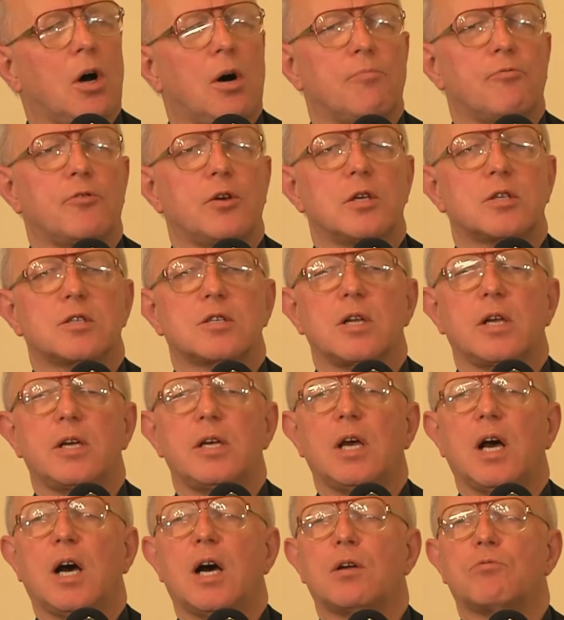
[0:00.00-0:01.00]

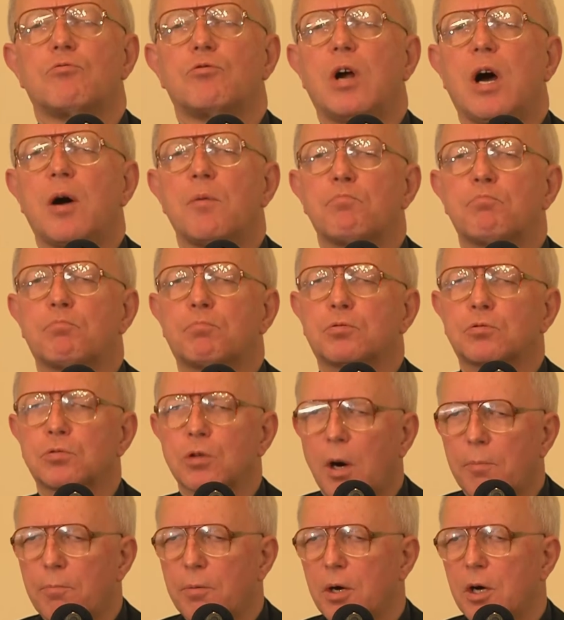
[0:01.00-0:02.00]
obviously a
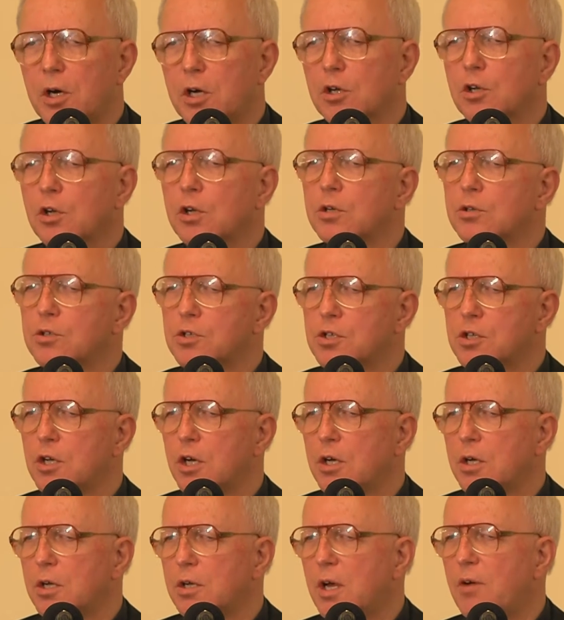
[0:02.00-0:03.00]
proper
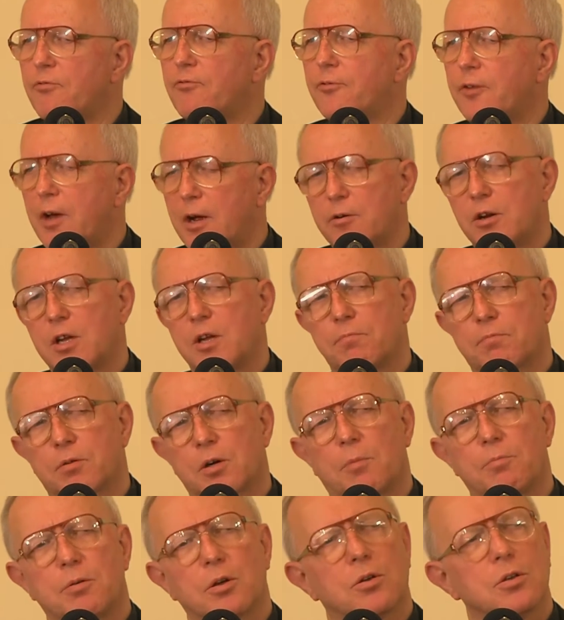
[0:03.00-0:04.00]
concern, a very
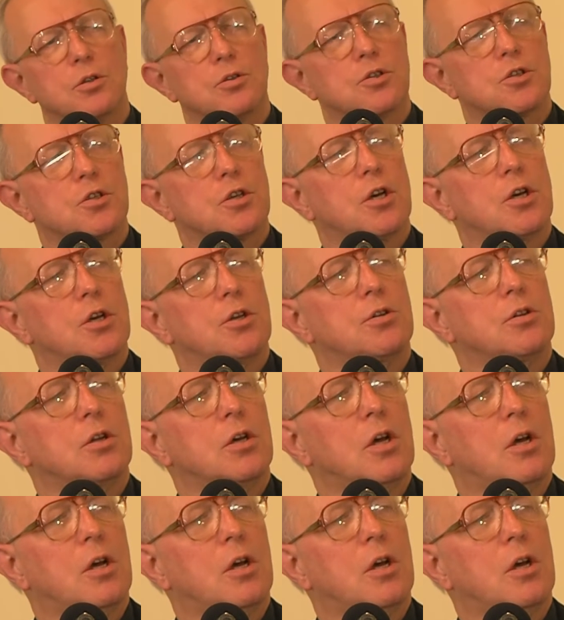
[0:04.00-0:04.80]
proper concern